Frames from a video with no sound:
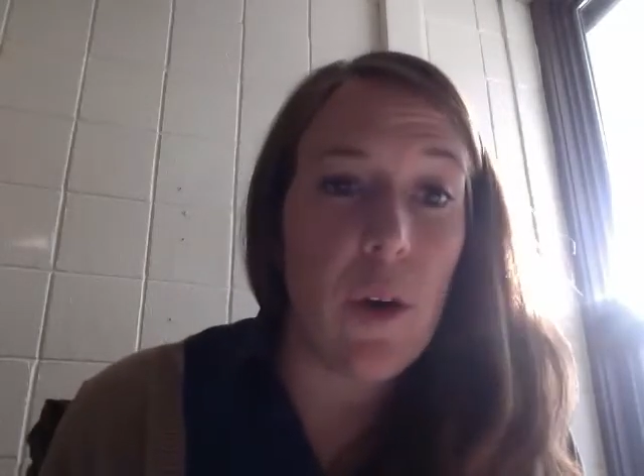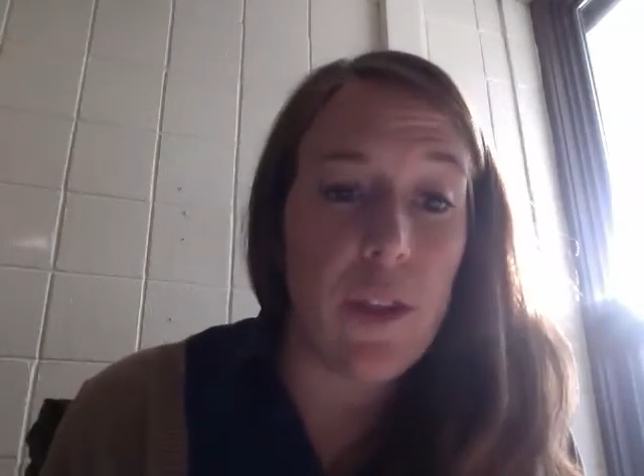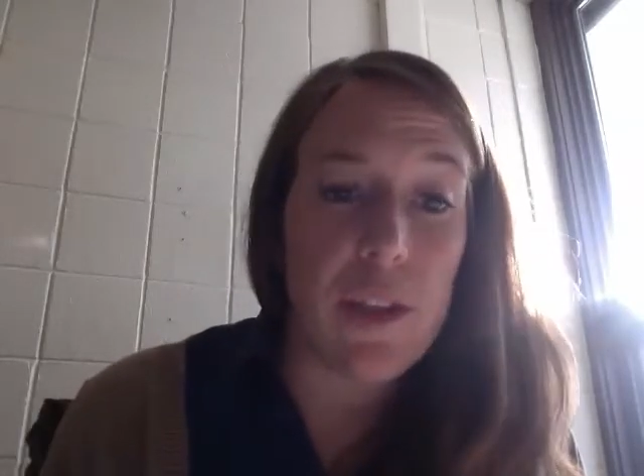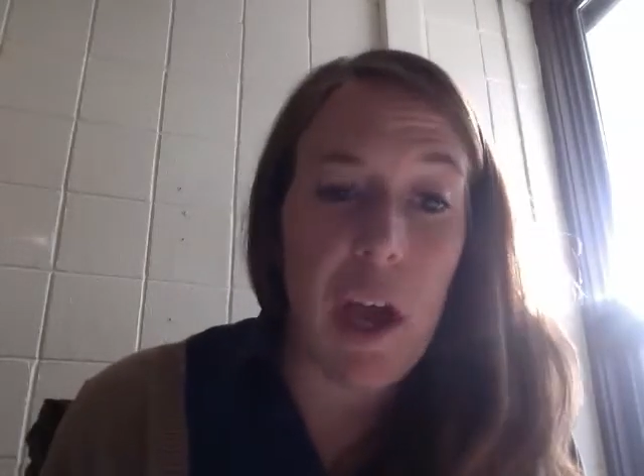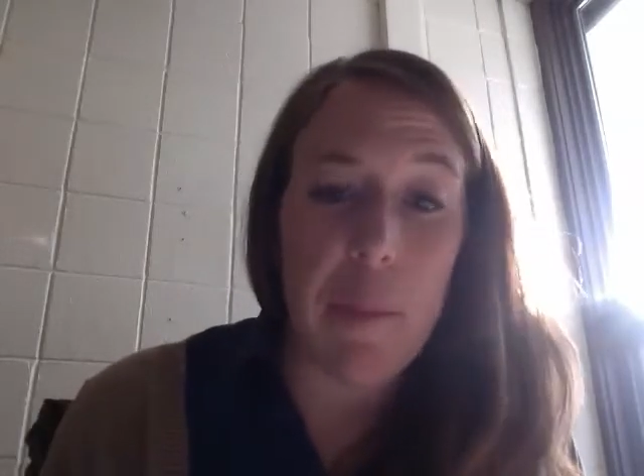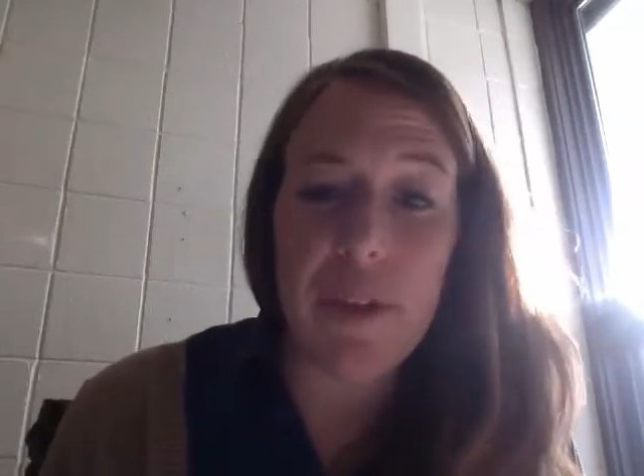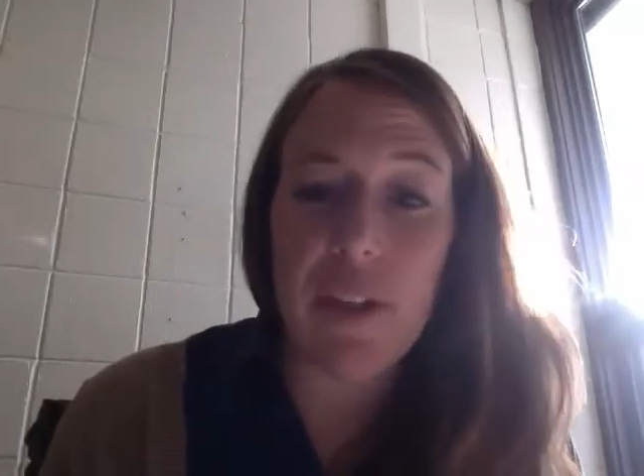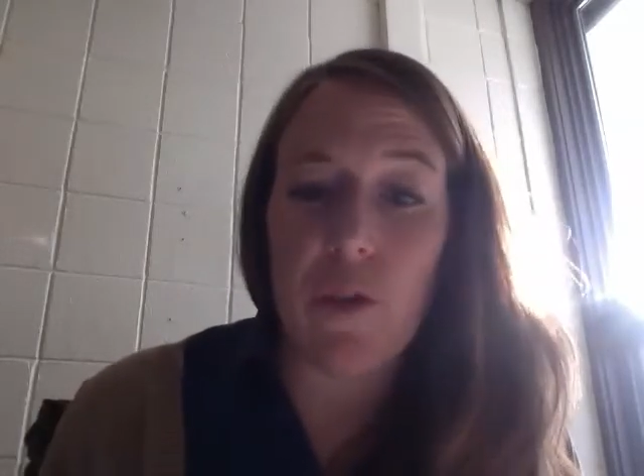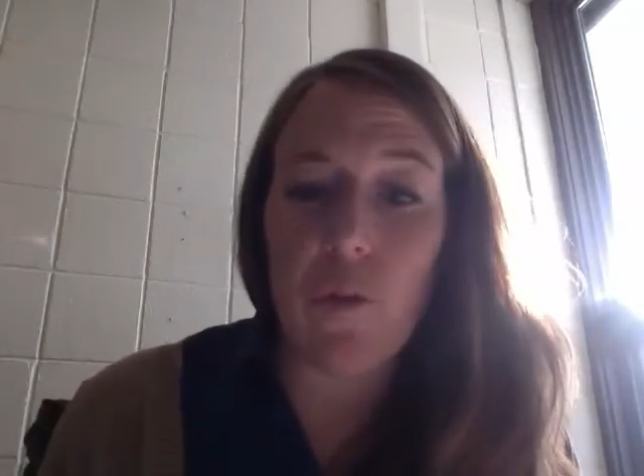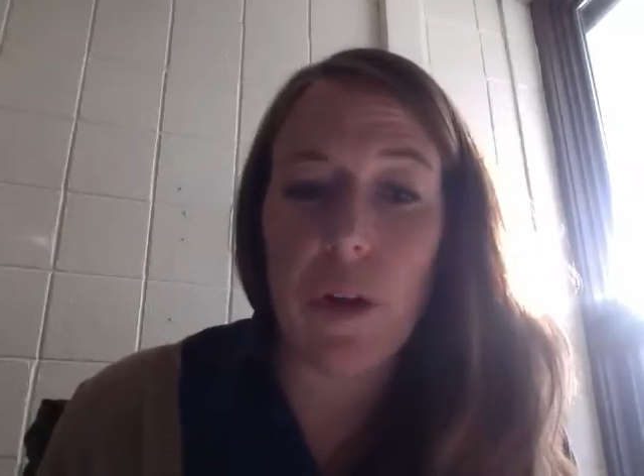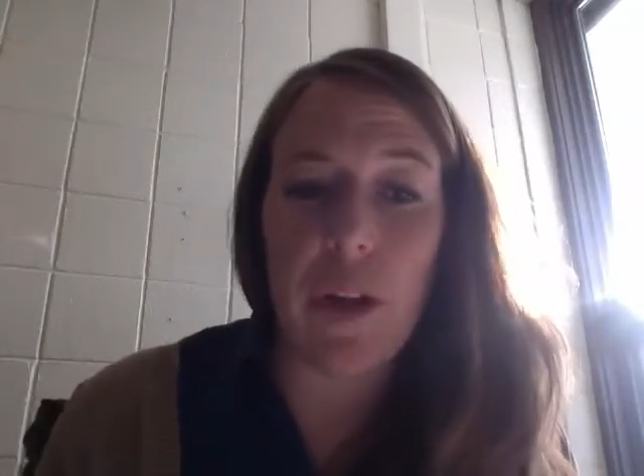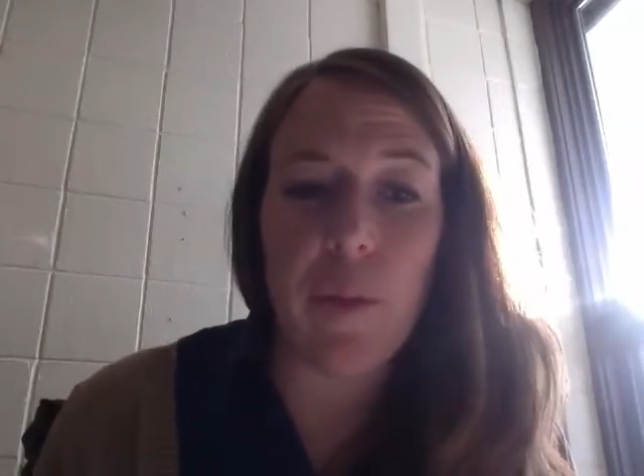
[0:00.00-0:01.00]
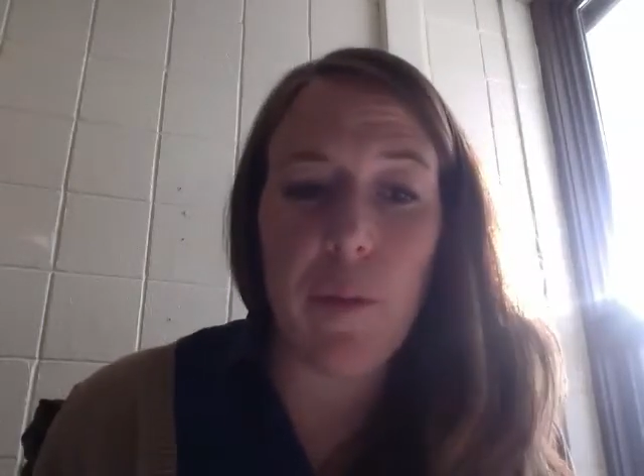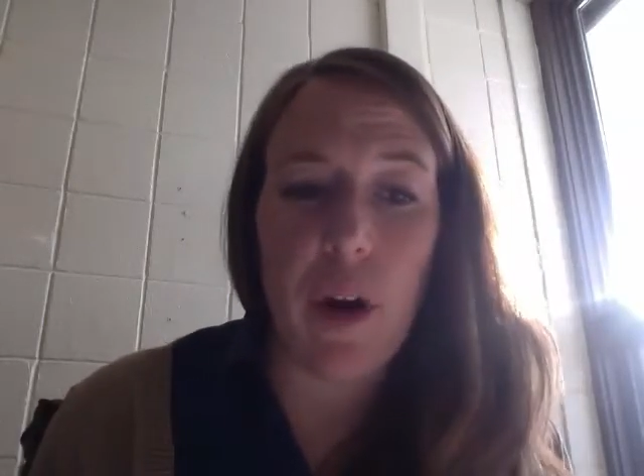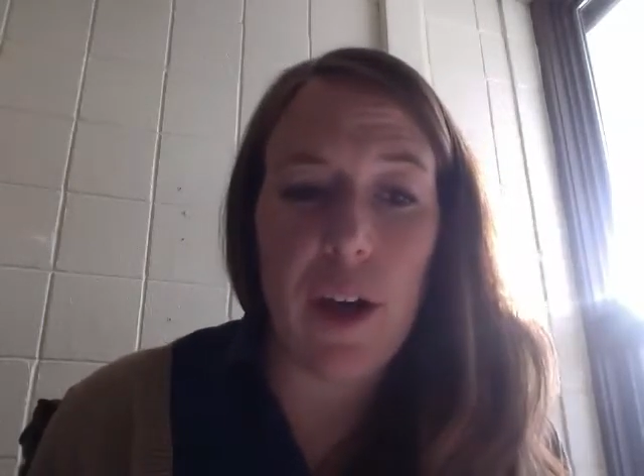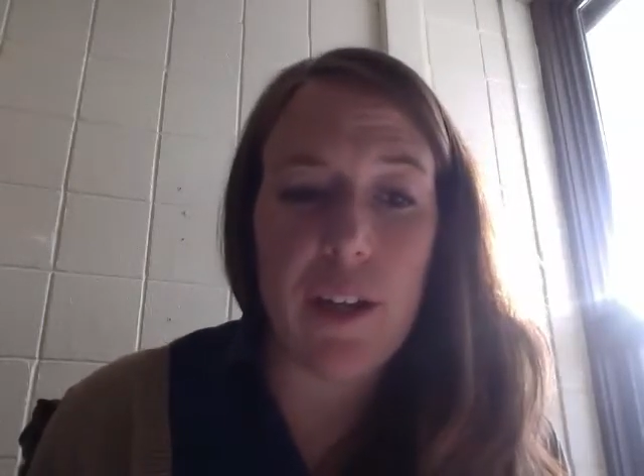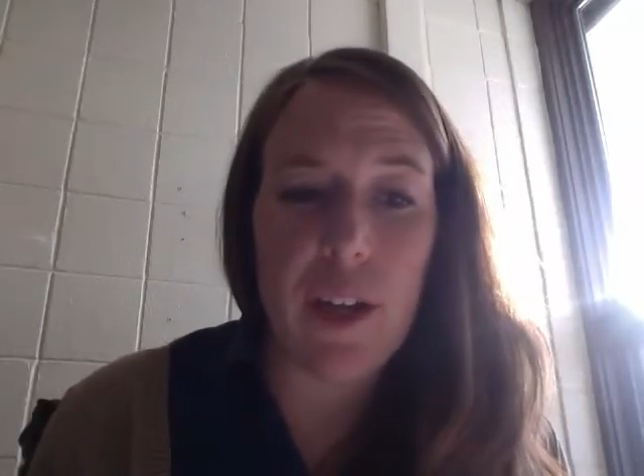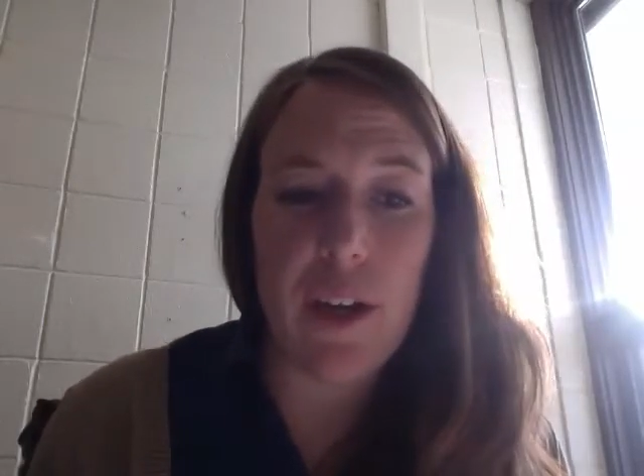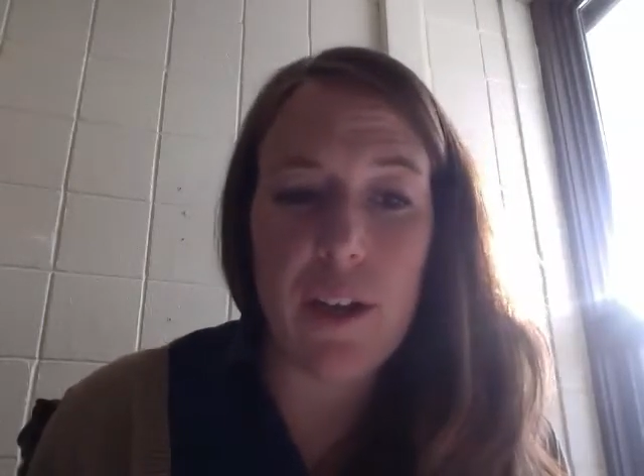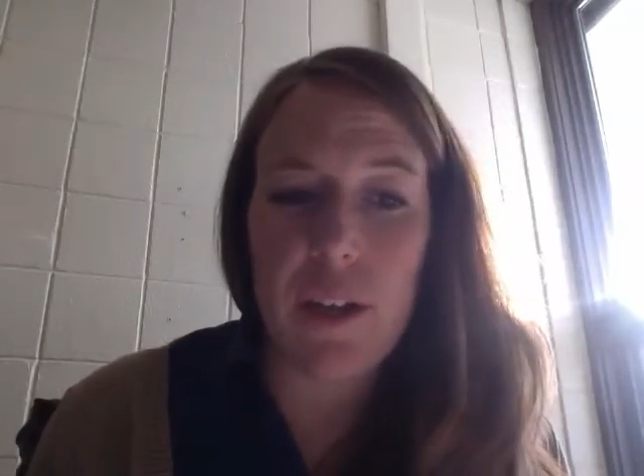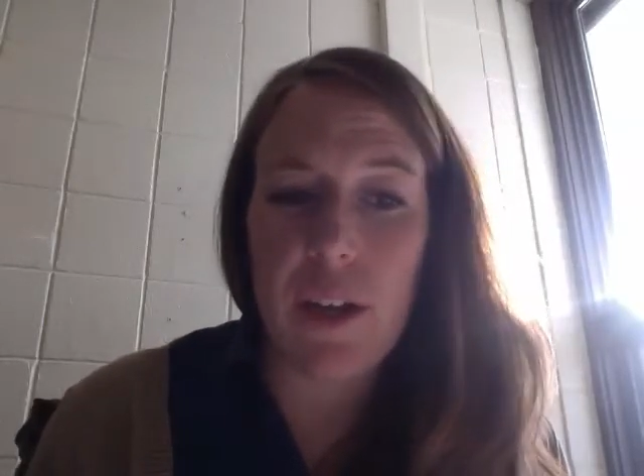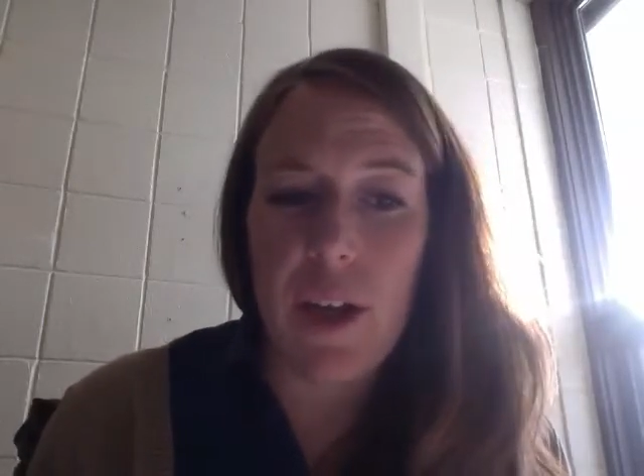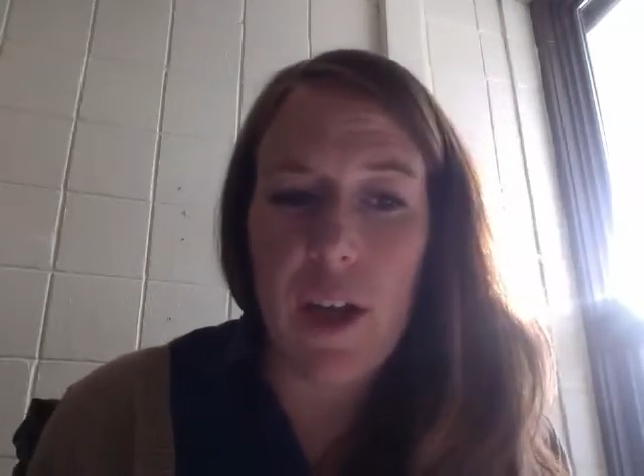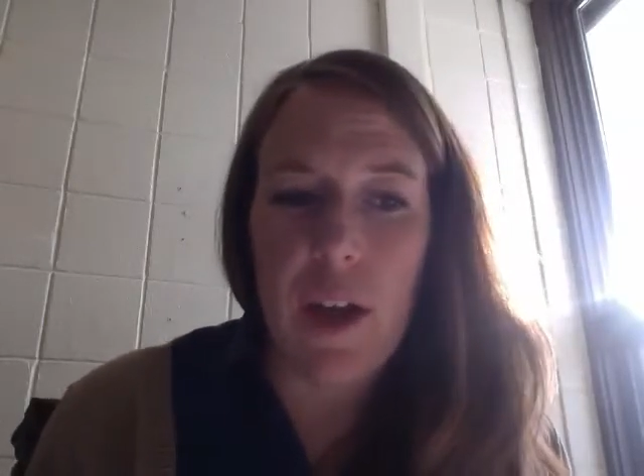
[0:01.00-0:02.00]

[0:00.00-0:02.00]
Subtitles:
at the top it says reading process,